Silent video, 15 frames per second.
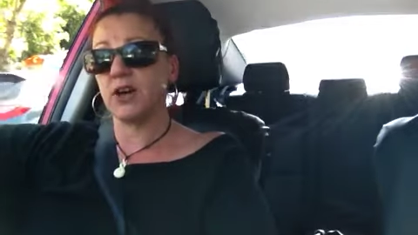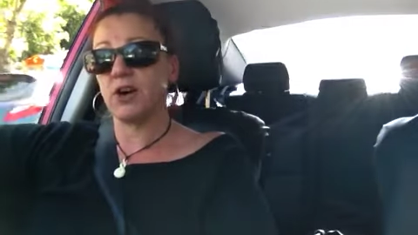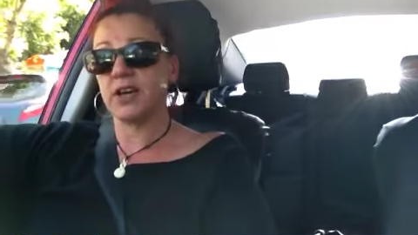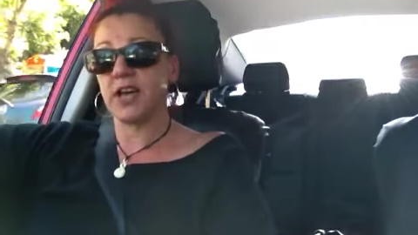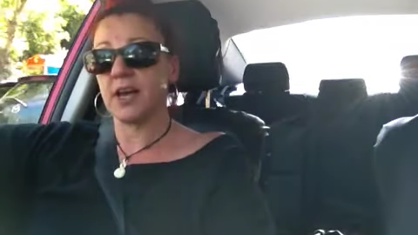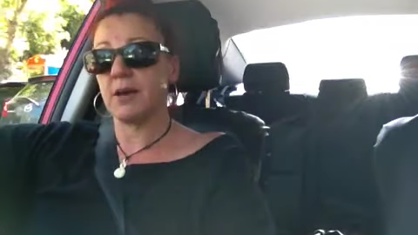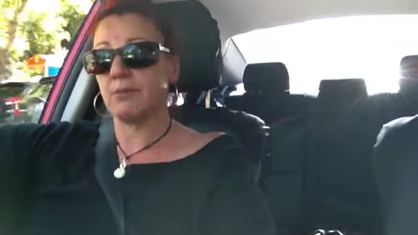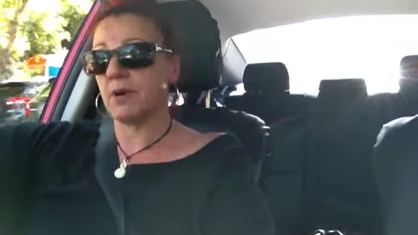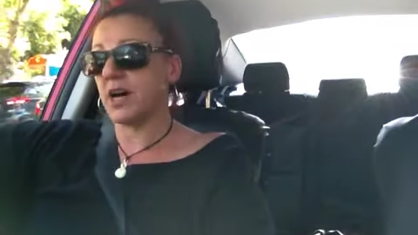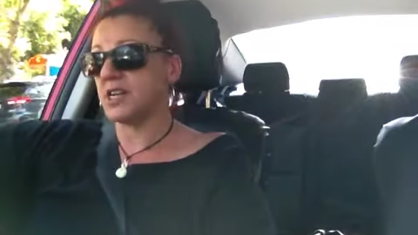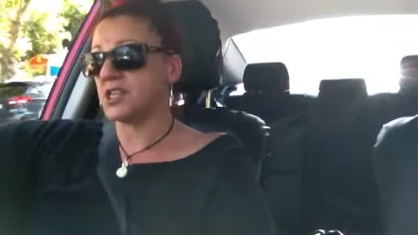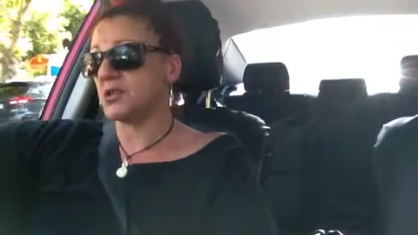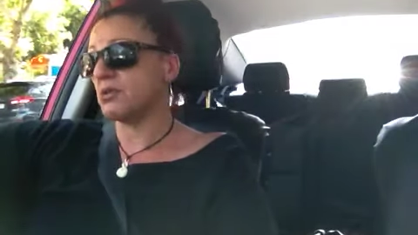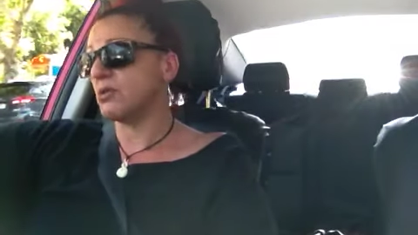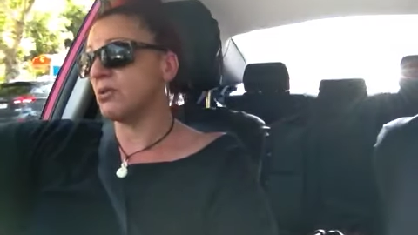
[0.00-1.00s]
knocking at my
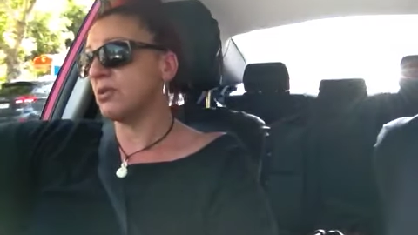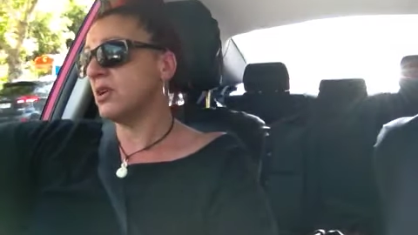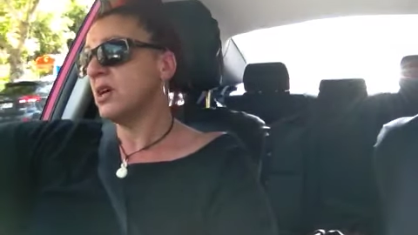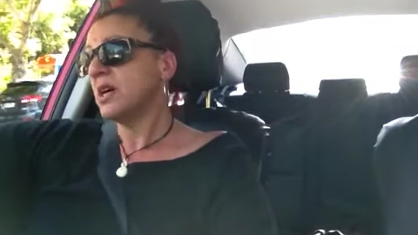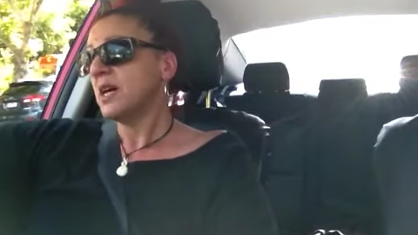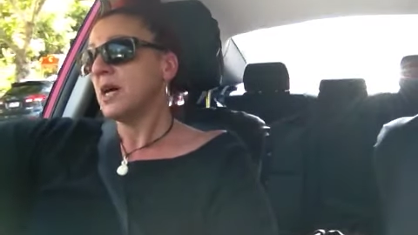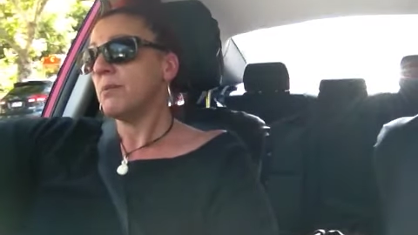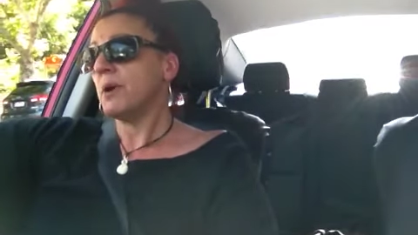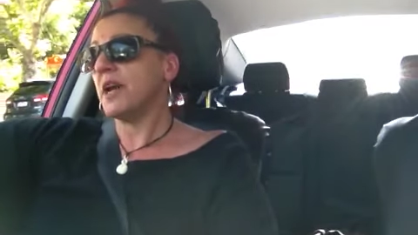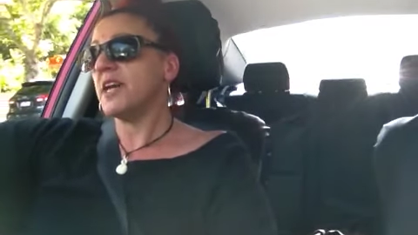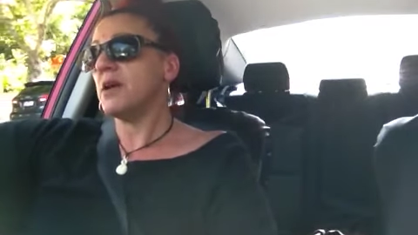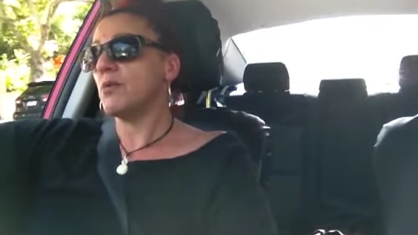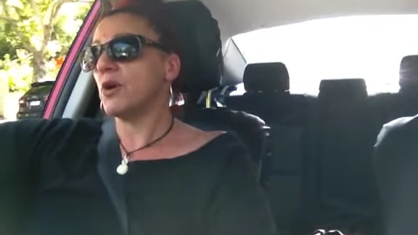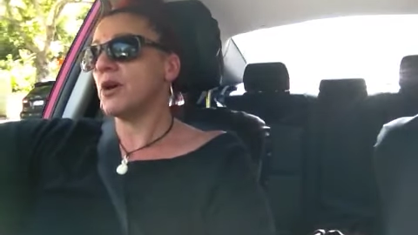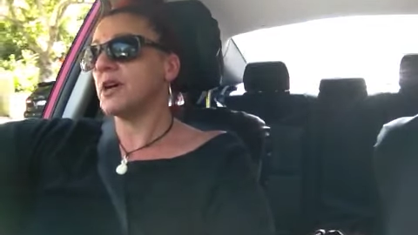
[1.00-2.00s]
door, but
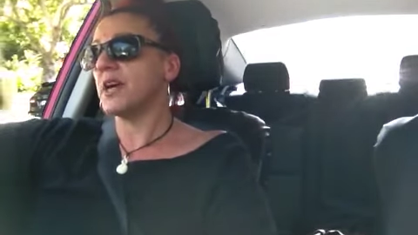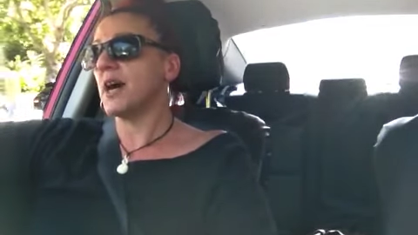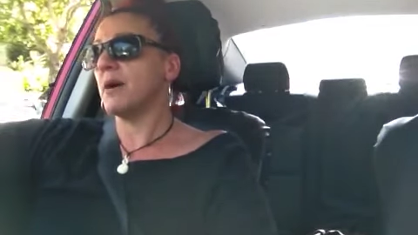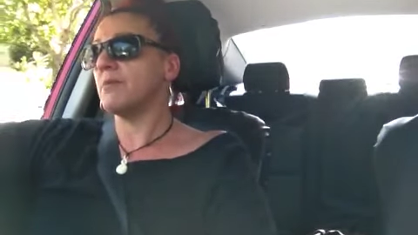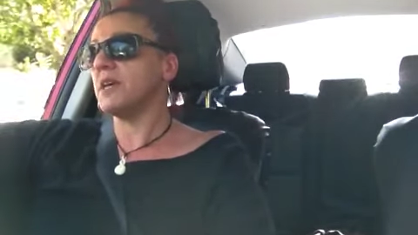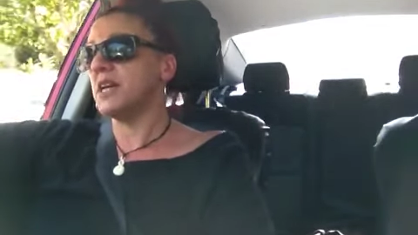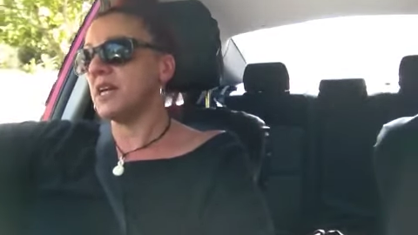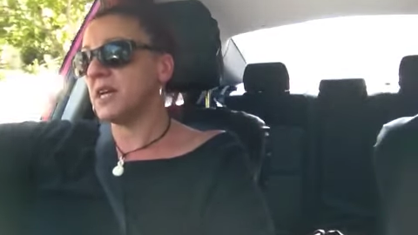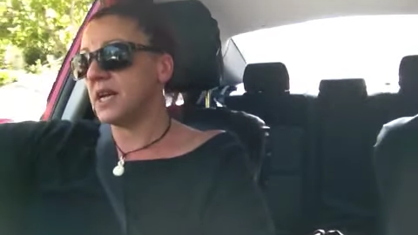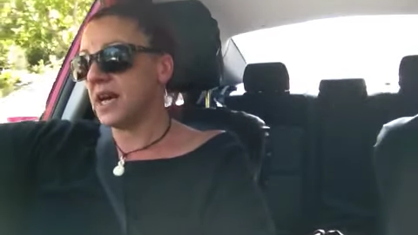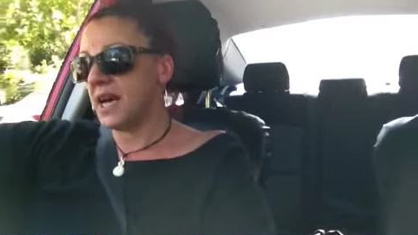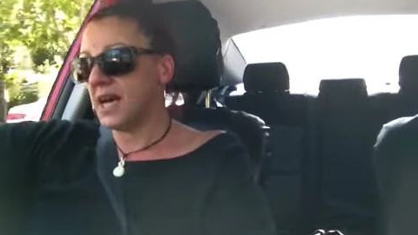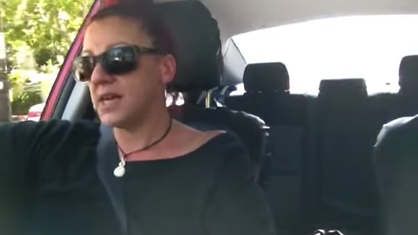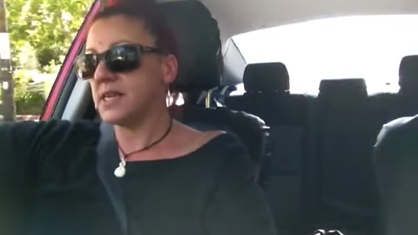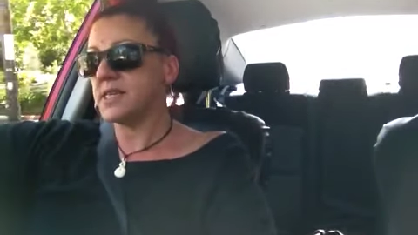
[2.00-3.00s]
he won't come in.
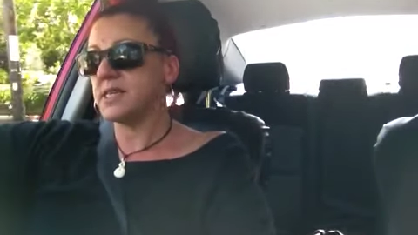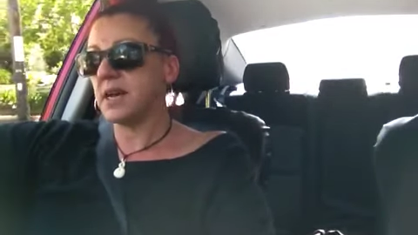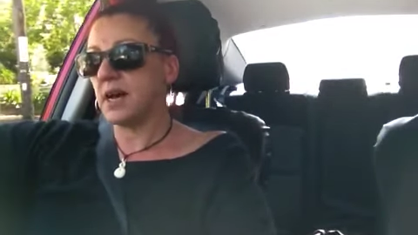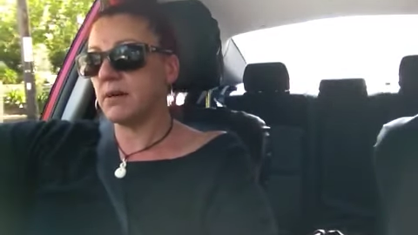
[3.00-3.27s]
And